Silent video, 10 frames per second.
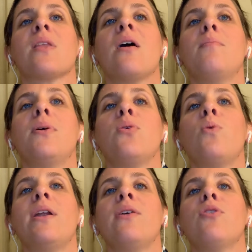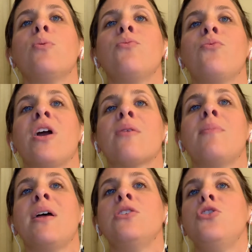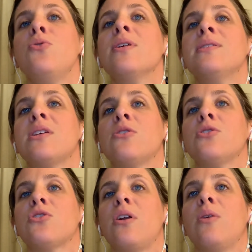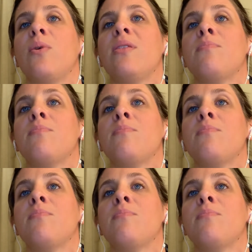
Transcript: But the one I recommend you consider starting with,